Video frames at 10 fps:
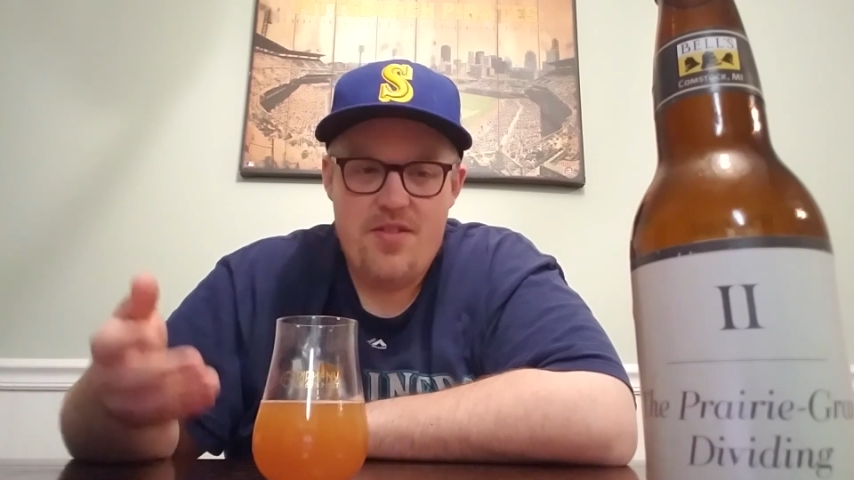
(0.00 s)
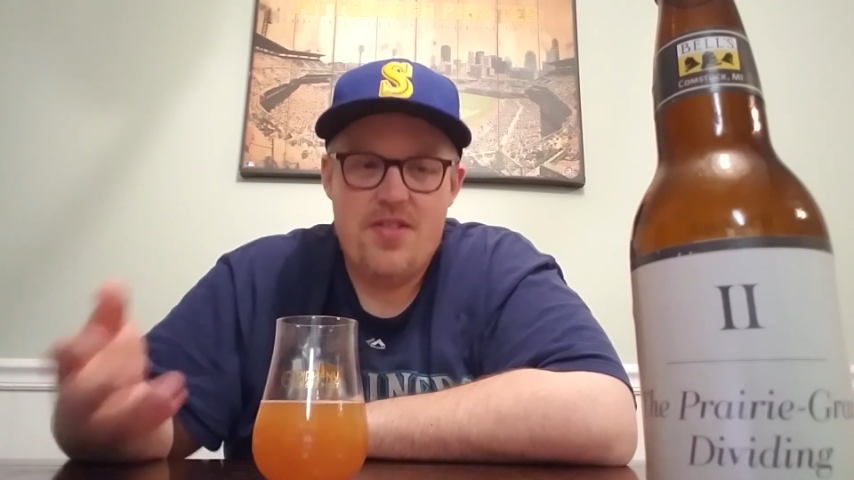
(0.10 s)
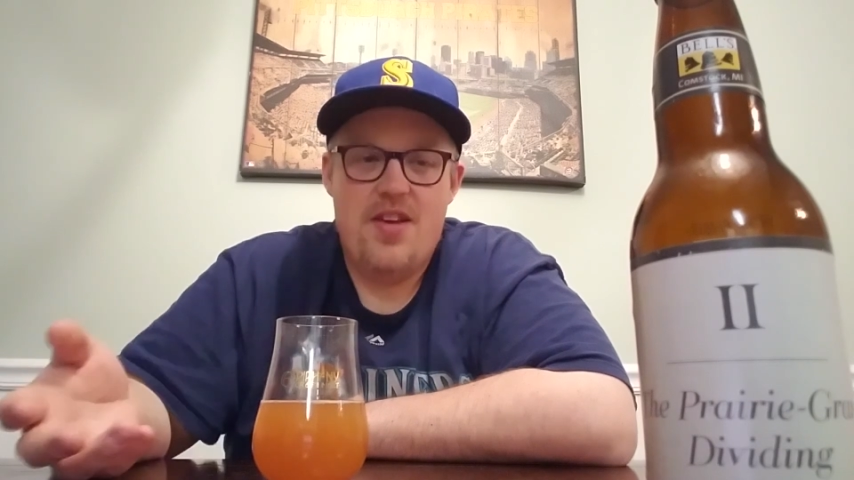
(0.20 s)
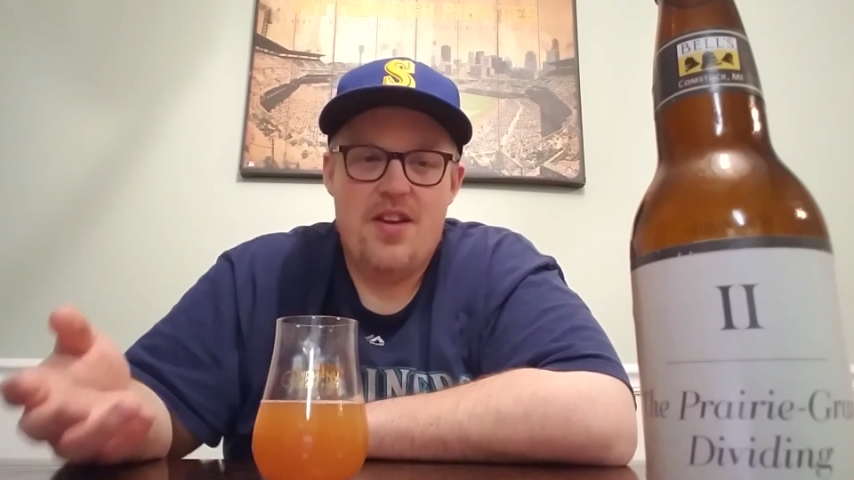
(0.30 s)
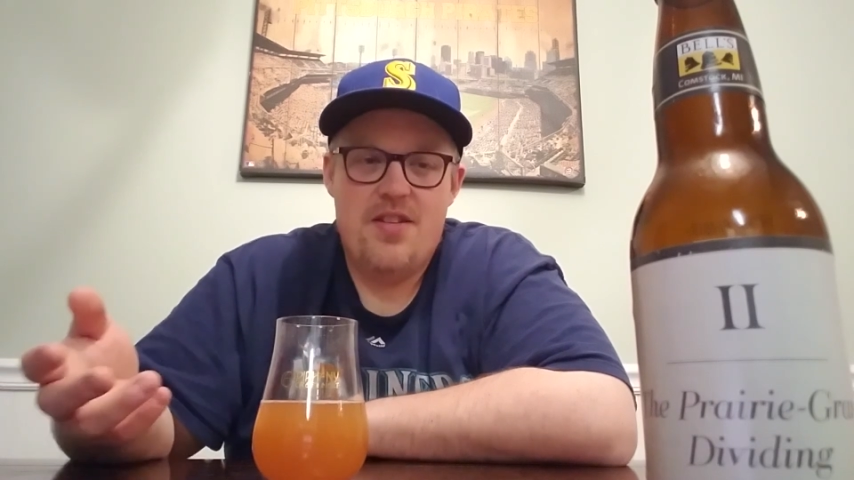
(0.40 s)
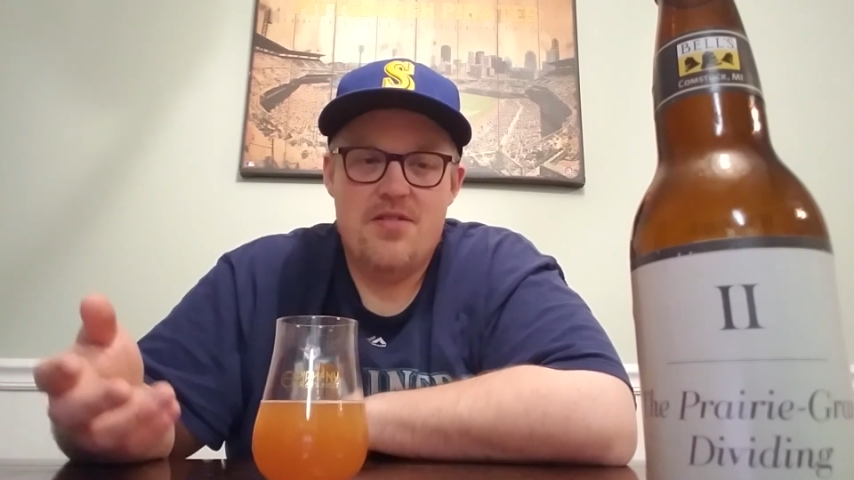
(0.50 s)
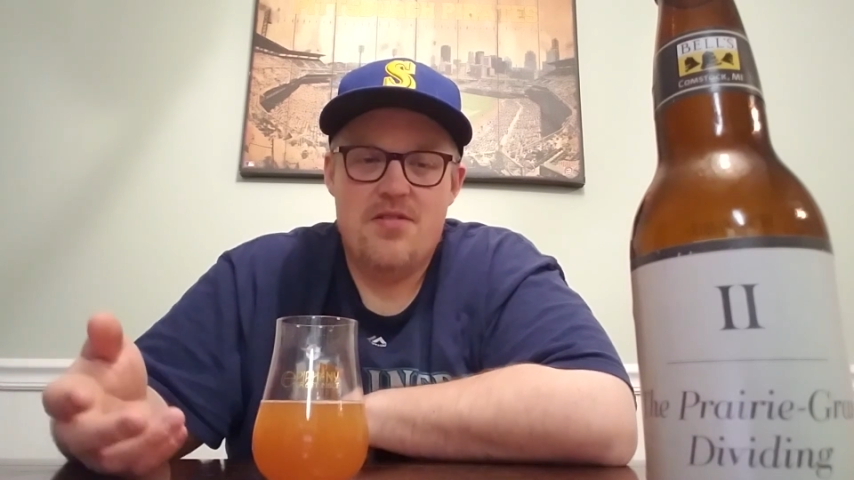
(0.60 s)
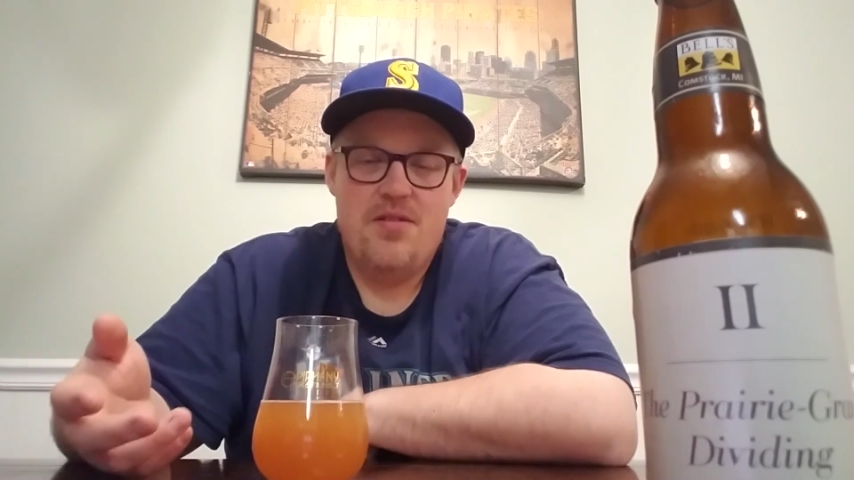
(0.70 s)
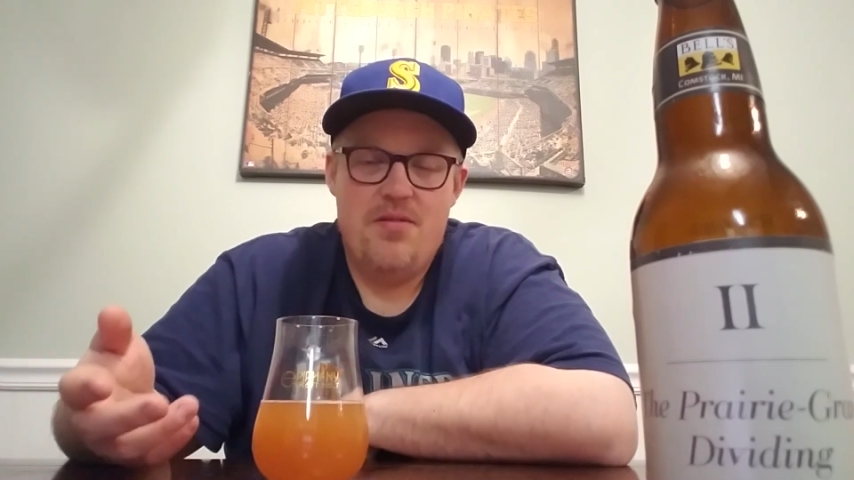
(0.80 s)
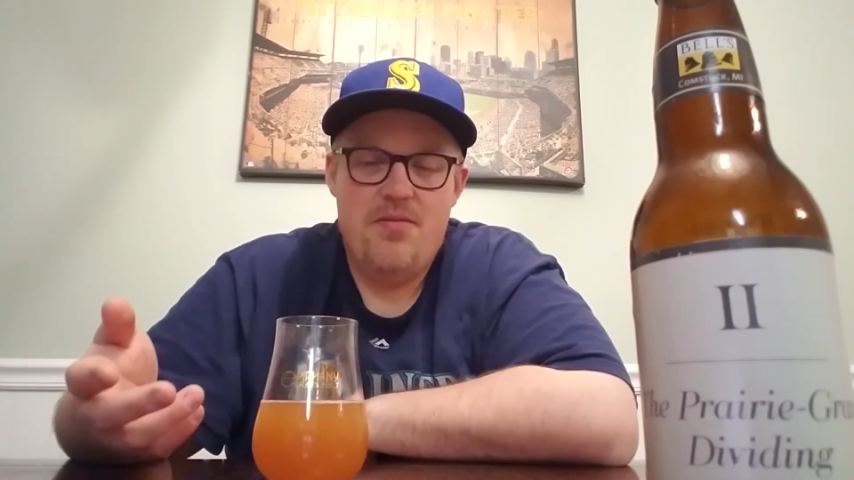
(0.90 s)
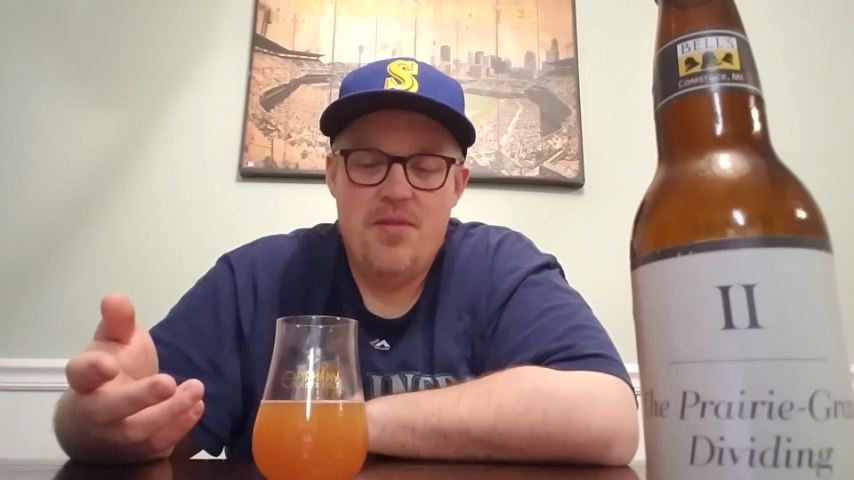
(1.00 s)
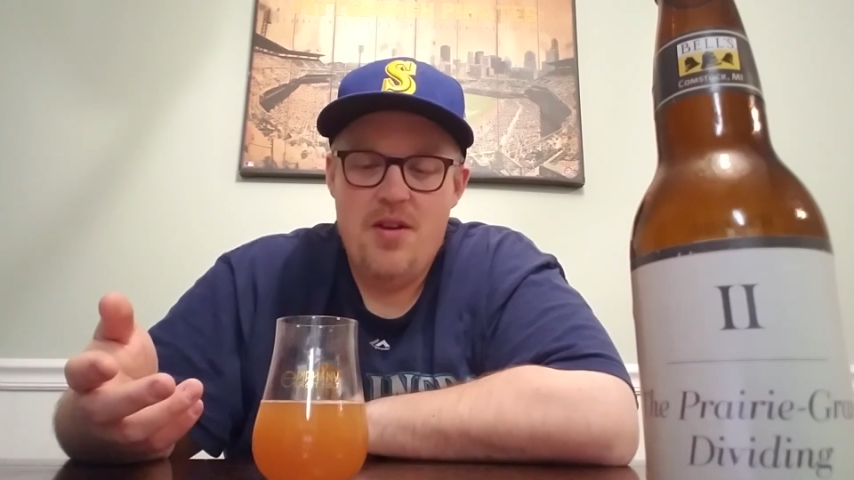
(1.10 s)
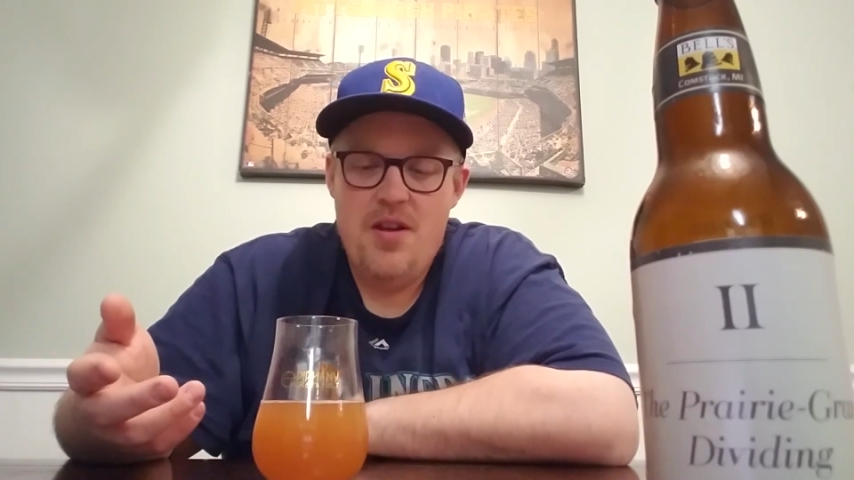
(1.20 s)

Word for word: thing. So.